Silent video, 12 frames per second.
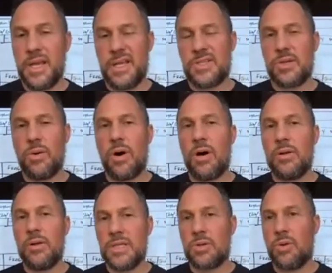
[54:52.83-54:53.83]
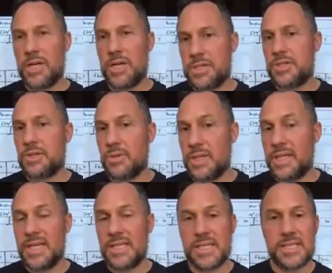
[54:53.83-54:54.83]
And so all these questions are
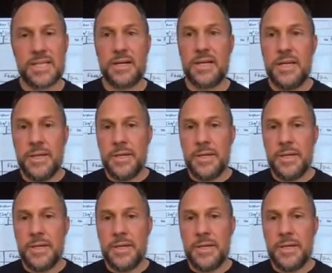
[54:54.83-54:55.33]
really necessary.